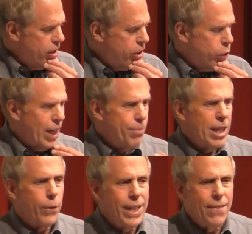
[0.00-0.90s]
describes
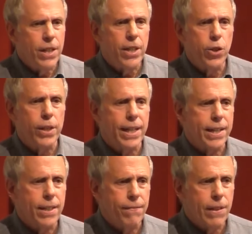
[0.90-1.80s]
how even in the early
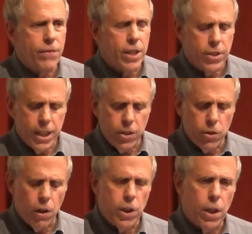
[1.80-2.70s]
1950s he
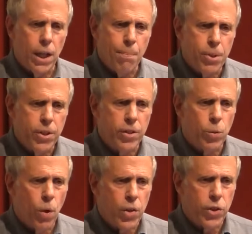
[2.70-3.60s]
saw embassies
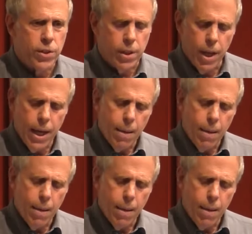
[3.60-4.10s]
in Washington